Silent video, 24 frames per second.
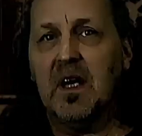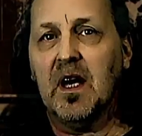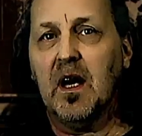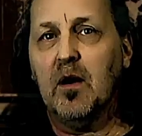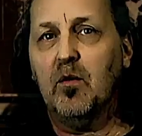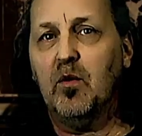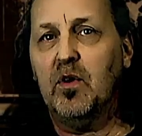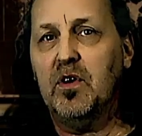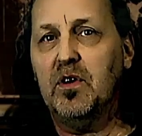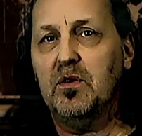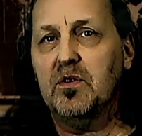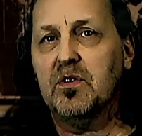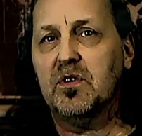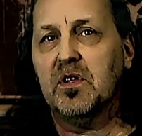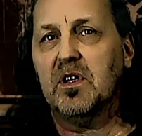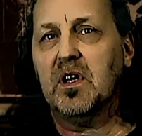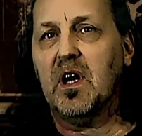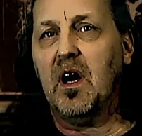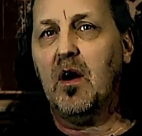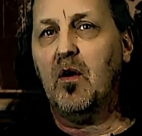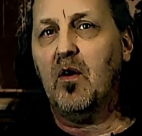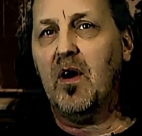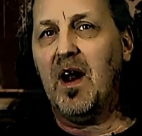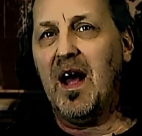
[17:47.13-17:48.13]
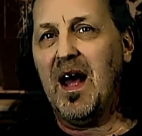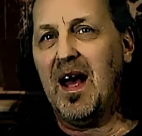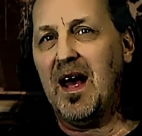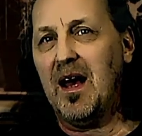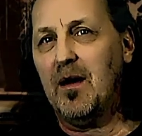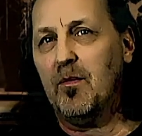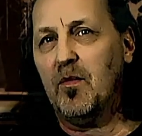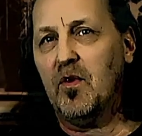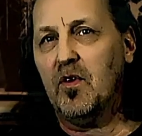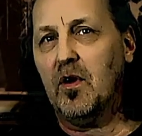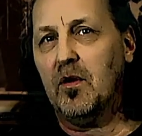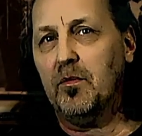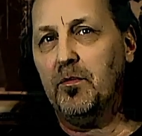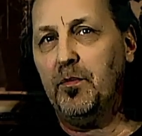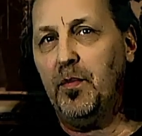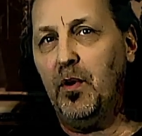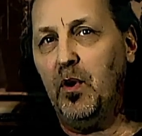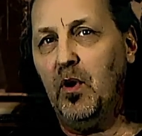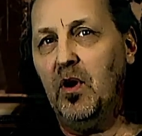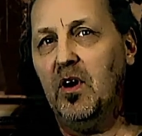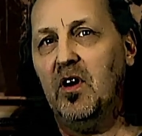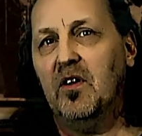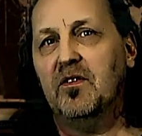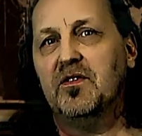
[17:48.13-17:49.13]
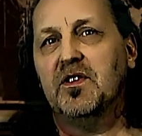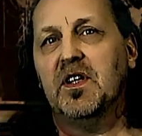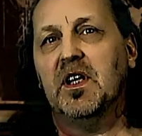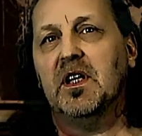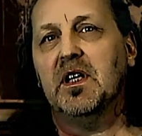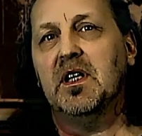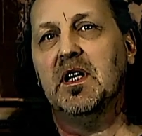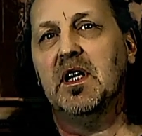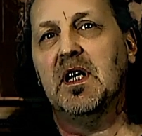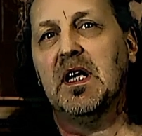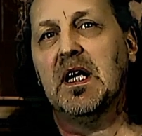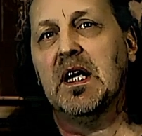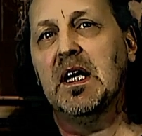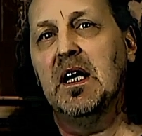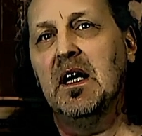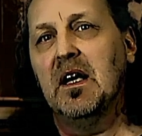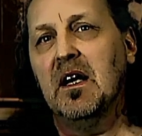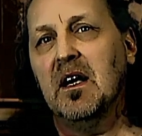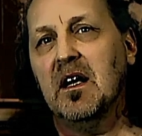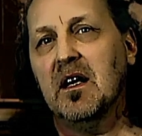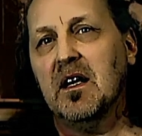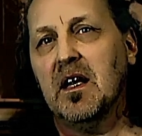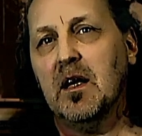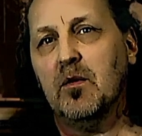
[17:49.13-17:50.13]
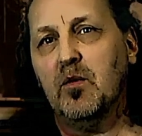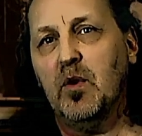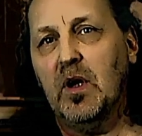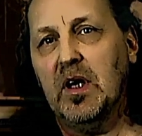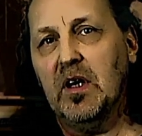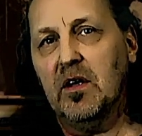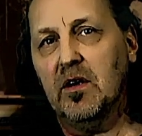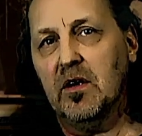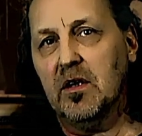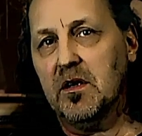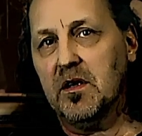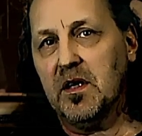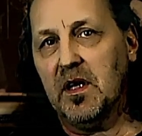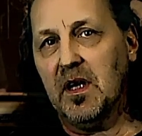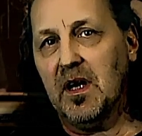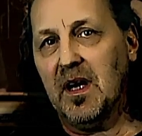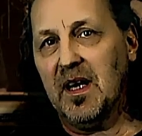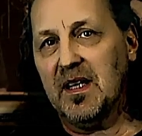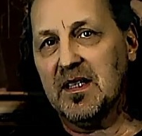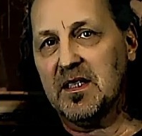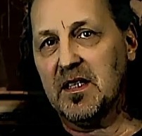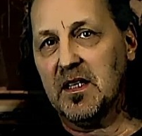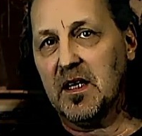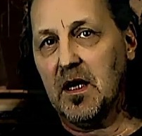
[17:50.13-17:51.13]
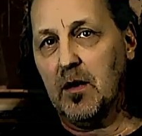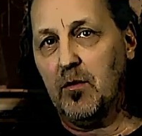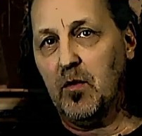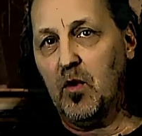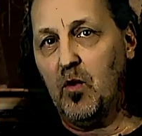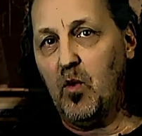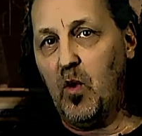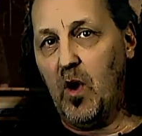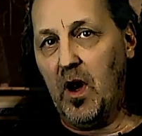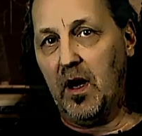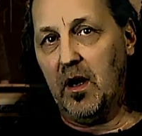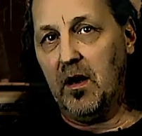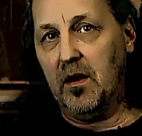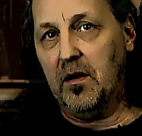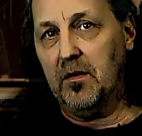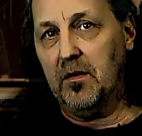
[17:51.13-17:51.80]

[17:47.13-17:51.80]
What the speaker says: and we're using our hammer-on pull-off technique that we learned in lesson number 1.